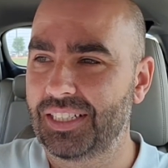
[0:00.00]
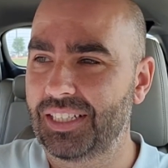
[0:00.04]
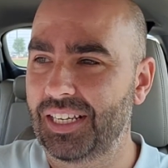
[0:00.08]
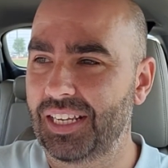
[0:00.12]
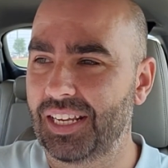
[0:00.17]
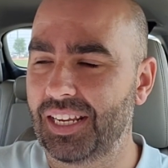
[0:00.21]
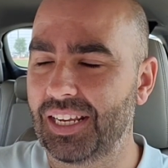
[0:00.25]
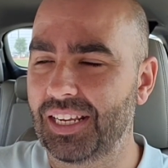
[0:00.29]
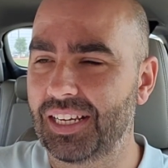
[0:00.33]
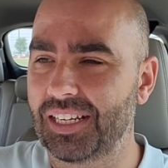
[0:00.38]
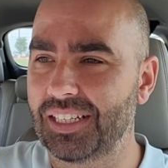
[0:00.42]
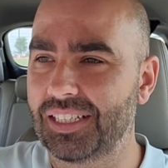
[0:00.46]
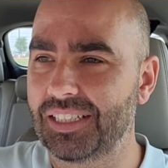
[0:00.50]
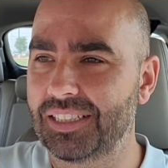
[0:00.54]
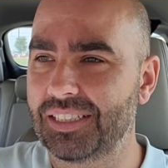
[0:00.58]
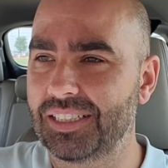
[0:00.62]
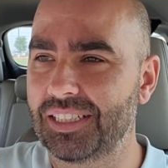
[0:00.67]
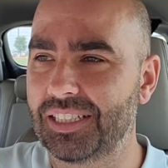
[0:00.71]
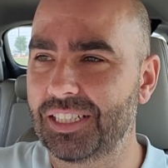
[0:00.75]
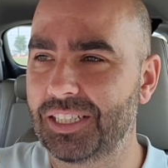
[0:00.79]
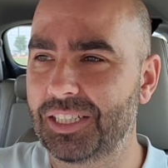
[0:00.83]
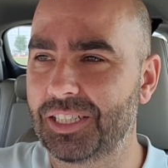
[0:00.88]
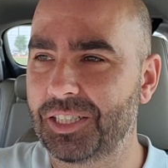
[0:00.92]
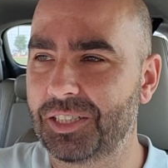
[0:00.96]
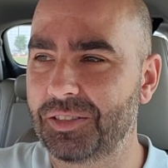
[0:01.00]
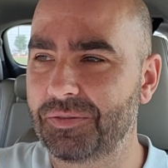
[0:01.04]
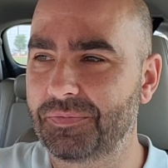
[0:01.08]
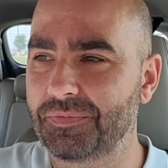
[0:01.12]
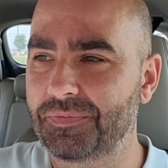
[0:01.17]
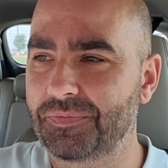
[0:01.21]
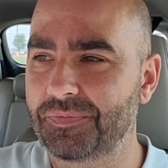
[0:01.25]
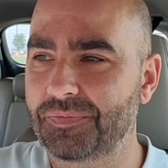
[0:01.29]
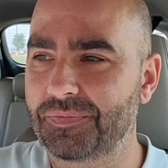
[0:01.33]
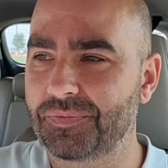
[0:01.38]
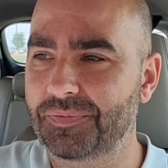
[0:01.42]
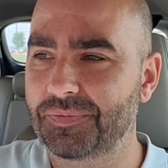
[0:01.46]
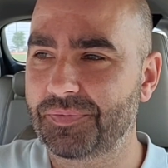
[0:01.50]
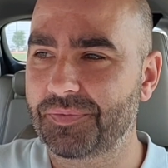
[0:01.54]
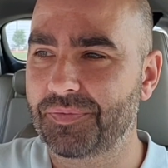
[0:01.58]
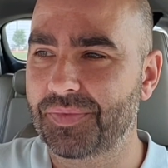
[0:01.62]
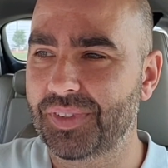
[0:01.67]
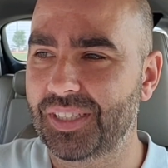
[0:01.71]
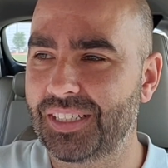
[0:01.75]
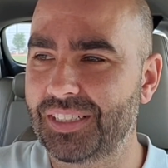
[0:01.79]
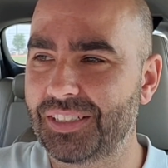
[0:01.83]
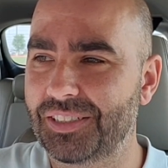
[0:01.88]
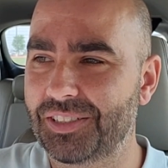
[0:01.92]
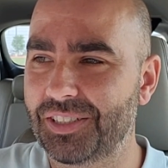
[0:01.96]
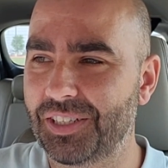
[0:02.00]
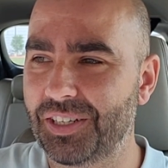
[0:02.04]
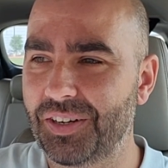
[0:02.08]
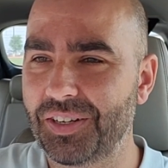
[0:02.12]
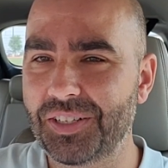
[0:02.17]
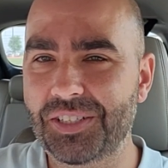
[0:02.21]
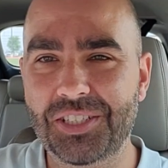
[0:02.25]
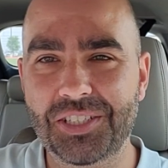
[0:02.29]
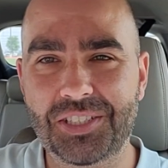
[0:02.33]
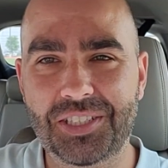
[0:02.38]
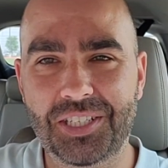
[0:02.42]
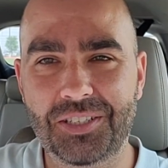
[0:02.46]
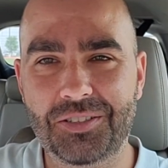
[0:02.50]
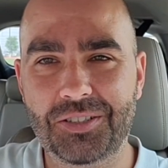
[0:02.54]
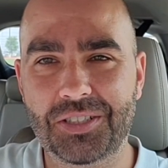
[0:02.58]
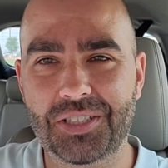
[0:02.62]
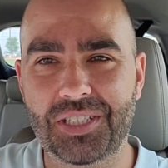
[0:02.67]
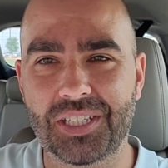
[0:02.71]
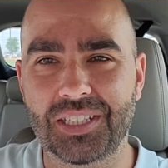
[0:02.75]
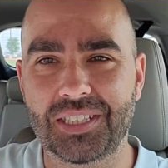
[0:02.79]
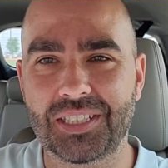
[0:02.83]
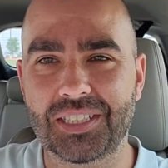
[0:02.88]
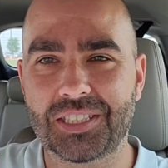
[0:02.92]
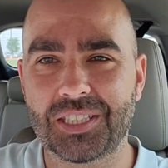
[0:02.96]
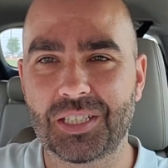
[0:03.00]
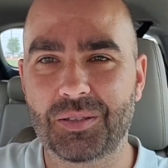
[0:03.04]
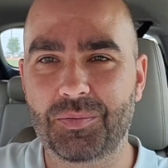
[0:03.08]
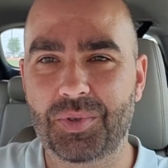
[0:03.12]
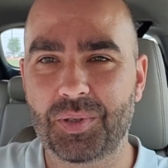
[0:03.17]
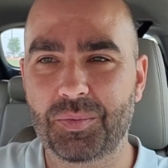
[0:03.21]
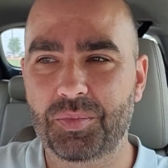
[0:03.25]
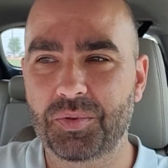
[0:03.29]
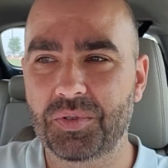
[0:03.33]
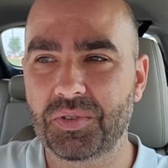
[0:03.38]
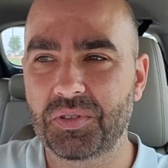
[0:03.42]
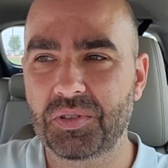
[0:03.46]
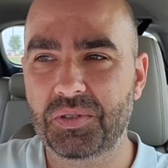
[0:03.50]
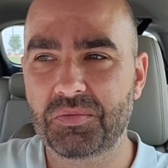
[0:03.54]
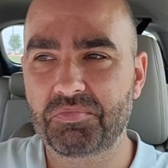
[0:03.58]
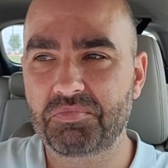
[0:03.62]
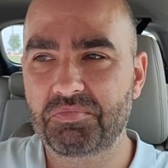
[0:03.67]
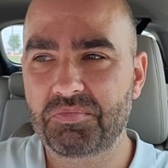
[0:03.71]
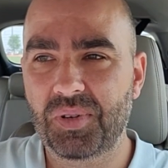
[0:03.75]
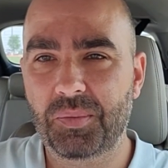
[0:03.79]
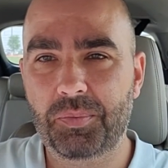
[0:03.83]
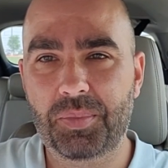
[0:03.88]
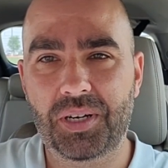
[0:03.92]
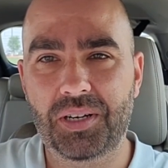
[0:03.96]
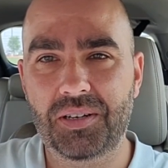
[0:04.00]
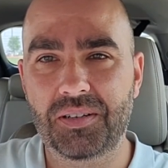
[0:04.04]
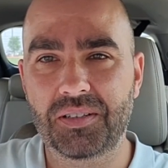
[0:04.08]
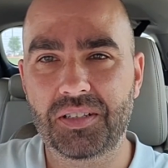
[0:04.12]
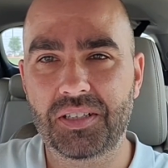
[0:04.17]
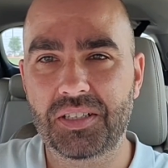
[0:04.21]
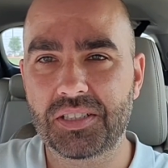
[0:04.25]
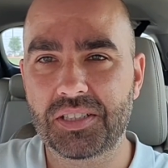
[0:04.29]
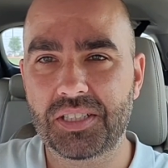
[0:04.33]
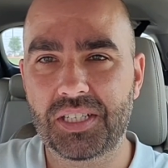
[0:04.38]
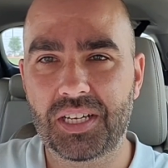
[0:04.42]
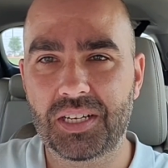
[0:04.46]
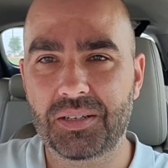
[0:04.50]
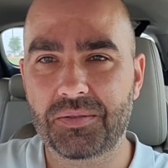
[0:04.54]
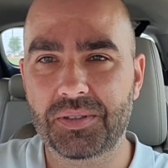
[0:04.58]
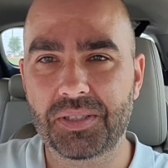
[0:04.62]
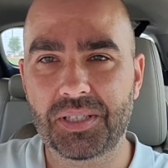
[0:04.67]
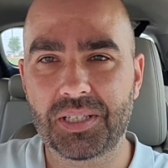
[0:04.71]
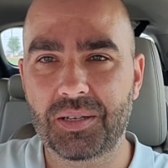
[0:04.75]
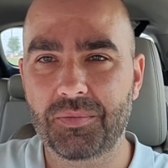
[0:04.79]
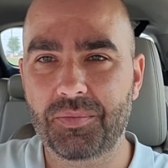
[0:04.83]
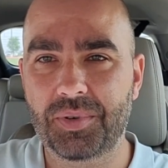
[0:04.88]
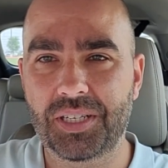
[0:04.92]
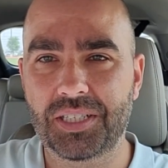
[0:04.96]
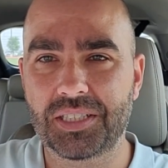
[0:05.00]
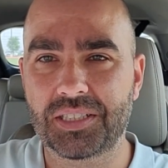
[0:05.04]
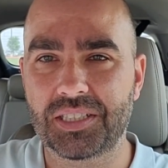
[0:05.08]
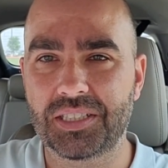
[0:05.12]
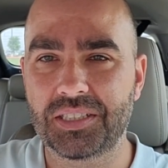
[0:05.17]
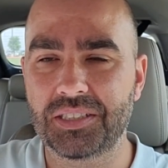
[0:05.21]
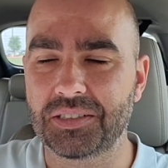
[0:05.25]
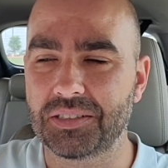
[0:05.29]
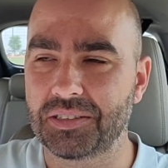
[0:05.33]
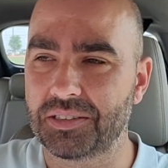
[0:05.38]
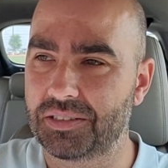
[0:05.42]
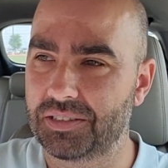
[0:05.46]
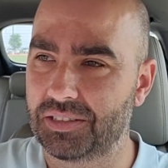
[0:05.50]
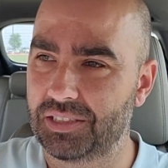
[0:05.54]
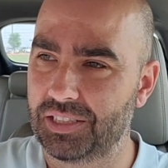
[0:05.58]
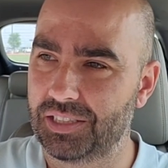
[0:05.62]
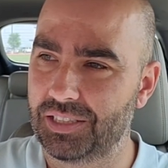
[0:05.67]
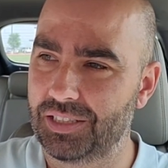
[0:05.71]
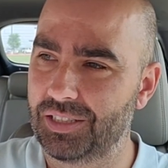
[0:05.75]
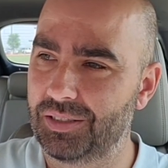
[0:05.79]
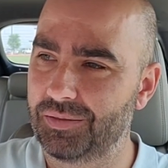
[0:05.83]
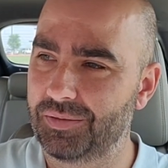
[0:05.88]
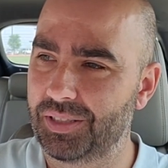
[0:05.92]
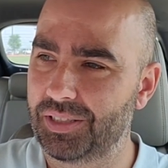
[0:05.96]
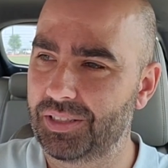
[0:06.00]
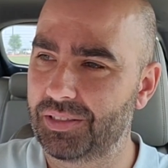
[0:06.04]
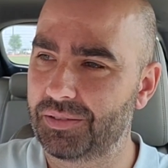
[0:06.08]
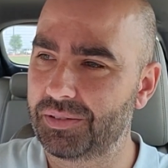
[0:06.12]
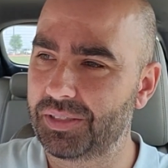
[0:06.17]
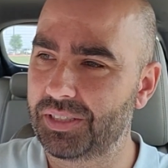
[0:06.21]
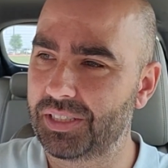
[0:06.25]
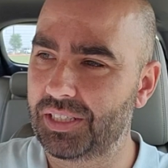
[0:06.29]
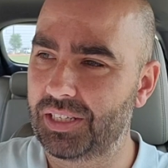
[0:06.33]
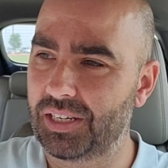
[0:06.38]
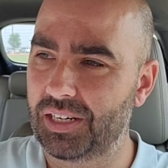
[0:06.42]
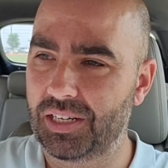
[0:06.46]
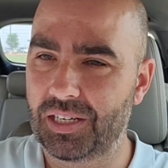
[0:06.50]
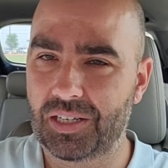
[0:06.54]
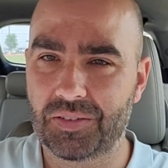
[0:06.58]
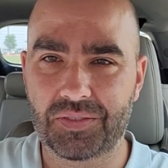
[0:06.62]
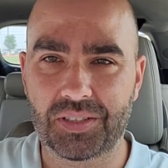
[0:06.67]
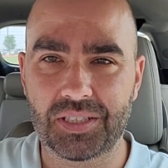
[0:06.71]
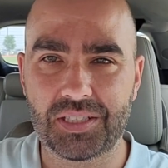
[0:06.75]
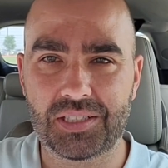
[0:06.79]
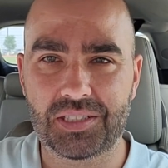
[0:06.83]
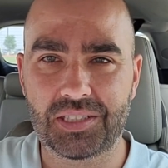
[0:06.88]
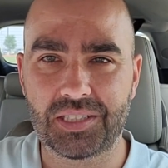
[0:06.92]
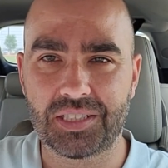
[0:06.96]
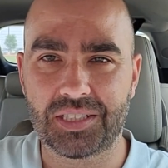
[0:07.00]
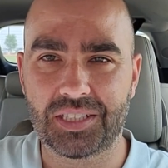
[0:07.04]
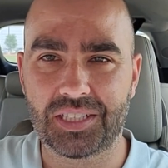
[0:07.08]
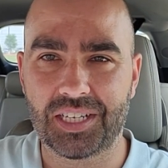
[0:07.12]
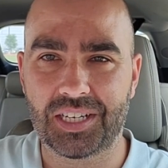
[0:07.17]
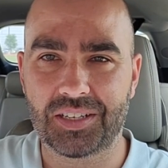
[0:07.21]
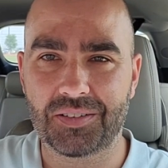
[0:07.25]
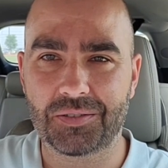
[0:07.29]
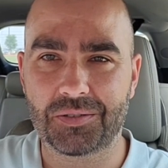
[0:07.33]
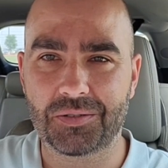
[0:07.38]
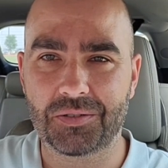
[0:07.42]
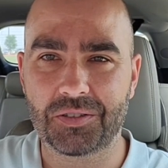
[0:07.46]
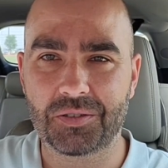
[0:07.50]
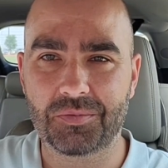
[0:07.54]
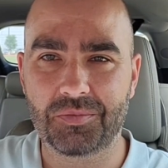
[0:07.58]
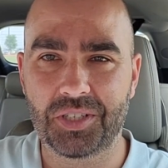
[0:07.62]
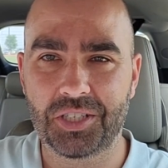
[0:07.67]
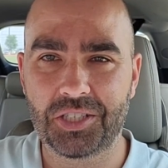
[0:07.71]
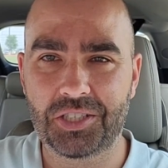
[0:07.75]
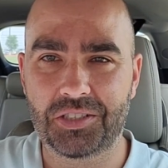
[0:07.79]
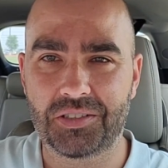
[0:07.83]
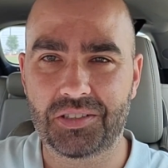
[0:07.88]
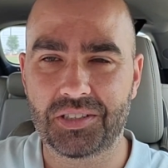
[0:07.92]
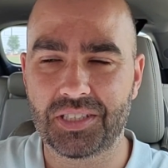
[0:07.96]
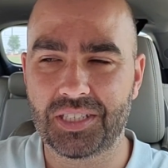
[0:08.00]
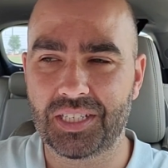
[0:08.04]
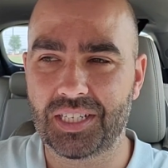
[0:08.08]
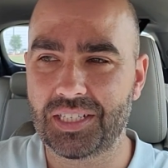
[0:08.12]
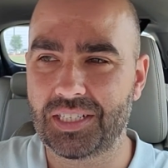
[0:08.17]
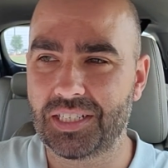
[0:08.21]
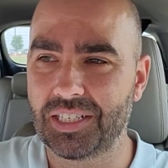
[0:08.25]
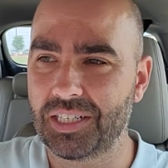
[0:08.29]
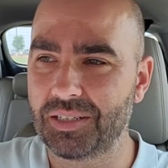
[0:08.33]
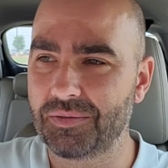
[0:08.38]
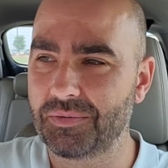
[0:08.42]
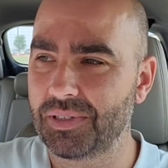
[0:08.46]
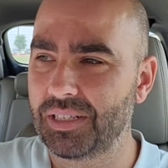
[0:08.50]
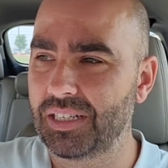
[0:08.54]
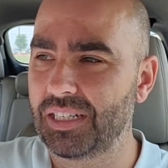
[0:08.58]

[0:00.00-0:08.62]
And so it's just interesting that some people, apparently, is not really a big deal. They don't really care if they see the out of doors much during the daytime.